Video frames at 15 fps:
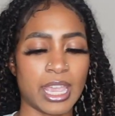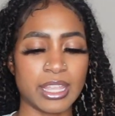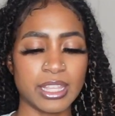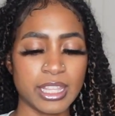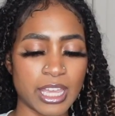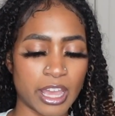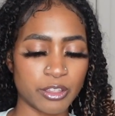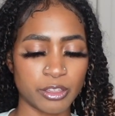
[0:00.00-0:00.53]
then
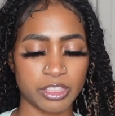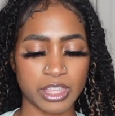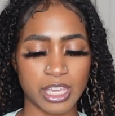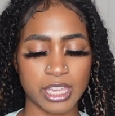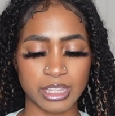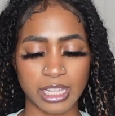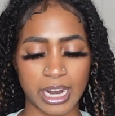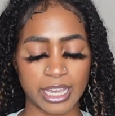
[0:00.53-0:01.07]
the other
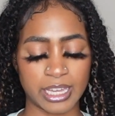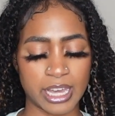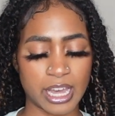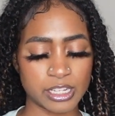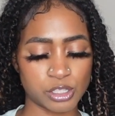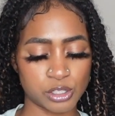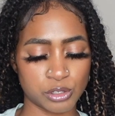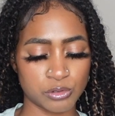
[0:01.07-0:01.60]
thing that I
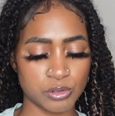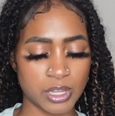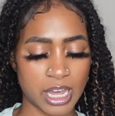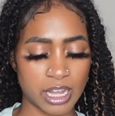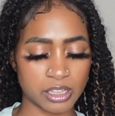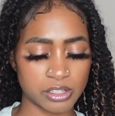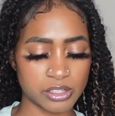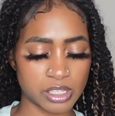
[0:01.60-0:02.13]
got 2
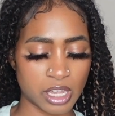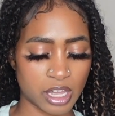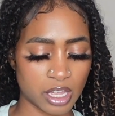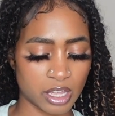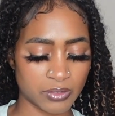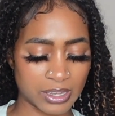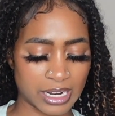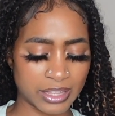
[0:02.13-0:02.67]
colors of,
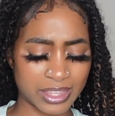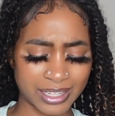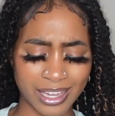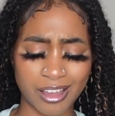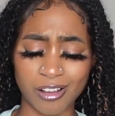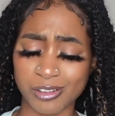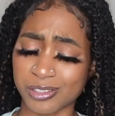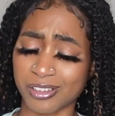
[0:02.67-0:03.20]
and I think I
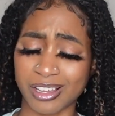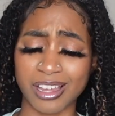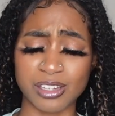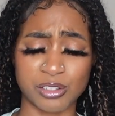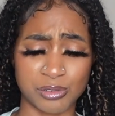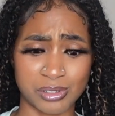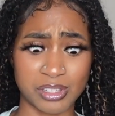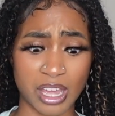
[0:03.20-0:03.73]
also got
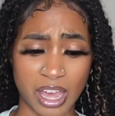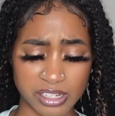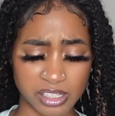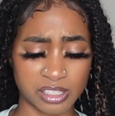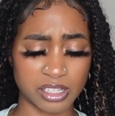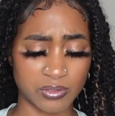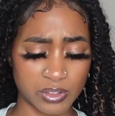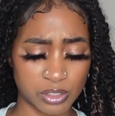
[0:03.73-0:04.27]
2
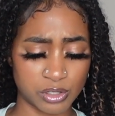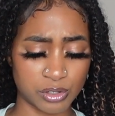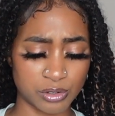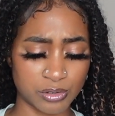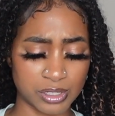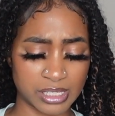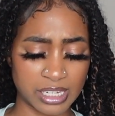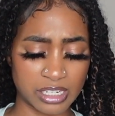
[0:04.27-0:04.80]
sizes of it too,
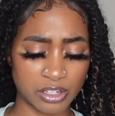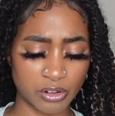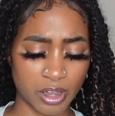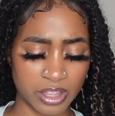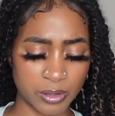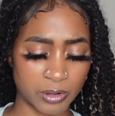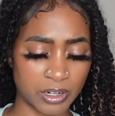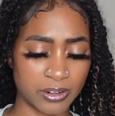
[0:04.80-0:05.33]
because I didn't know
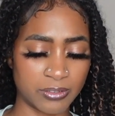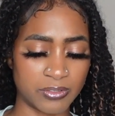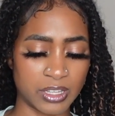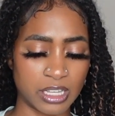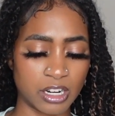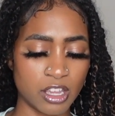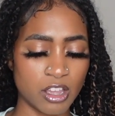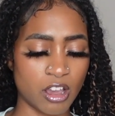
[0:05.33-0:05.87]
how they were gonna
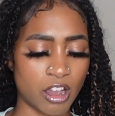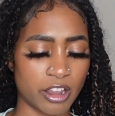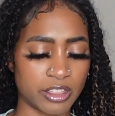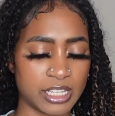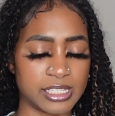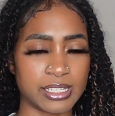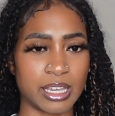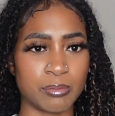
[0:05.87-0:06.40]
fit, are
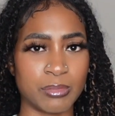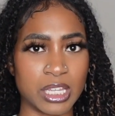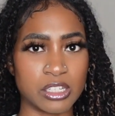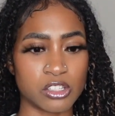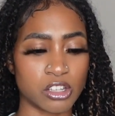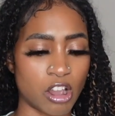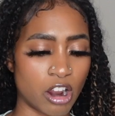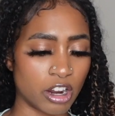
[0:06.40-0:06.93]
these like
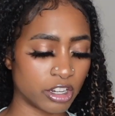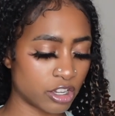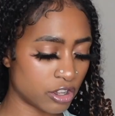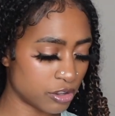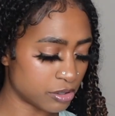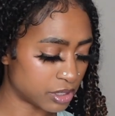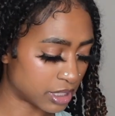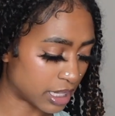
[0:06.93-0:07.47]
men's
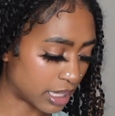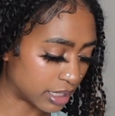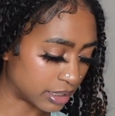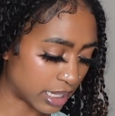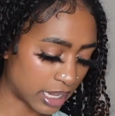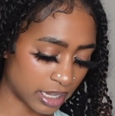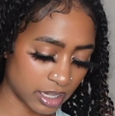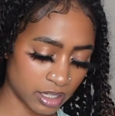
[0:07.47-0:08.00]
cargos that
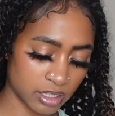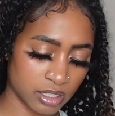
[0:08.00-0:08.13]
like